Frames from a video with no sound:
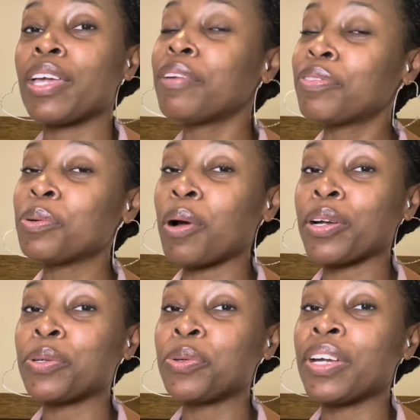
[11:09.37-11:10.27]
If you
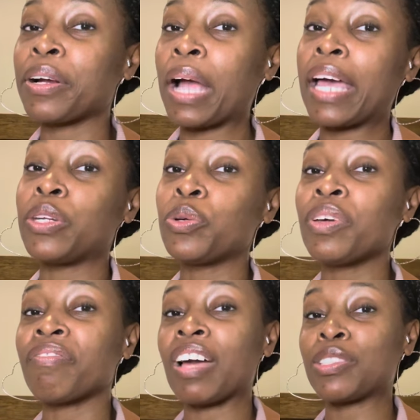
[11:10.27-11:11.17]
are new here, I do
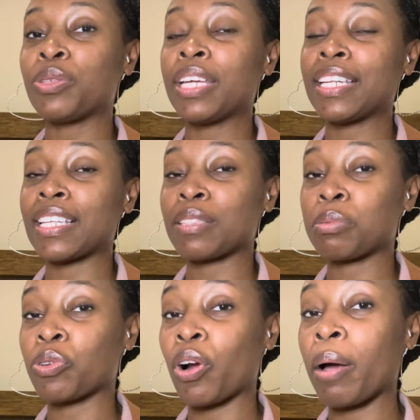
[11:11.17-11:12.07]
invite you to hit that
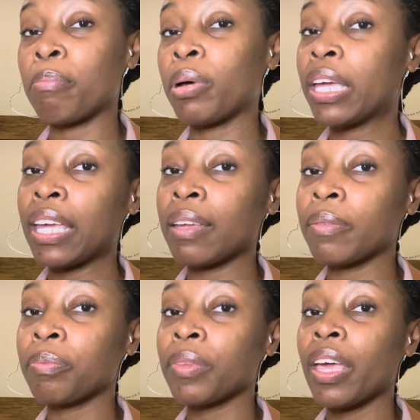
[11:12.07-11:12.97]
subscribe button.